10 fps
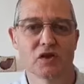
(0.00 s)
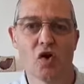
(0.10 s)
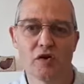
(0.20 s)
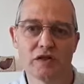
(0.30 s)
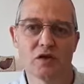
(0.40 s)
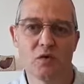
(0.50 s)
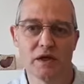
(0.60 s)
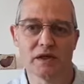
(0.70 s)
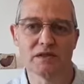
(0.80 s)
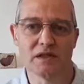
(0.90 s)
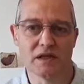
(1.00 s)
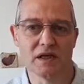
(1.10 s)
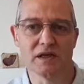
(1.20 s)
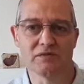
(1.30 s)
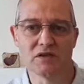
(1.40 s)
God is quick to
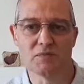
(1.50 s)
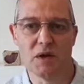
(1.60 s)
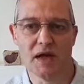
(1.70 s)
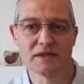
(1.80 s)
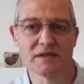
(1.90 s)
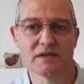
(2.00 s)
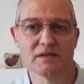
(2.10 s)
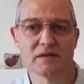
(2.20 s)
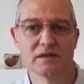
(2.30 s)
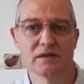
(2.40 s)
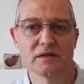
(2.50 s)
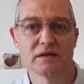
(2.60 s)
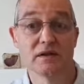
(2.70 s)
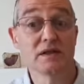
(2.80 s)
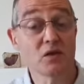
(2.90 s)
give, to bless.
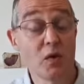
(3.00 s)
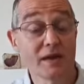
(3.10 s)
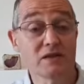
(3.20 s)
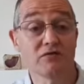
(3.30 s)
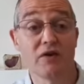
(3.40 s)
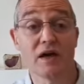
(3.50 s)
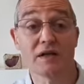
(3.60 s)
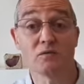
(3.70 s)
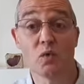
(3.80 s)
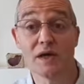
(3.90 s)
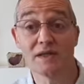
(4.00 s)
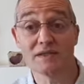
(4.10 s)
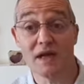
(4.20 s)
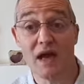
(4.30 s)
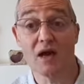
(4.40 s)
He's quick to find
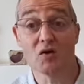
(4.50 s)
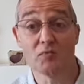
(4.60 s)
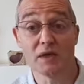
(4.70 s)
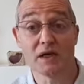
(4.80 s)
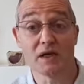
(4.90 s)
ways to help and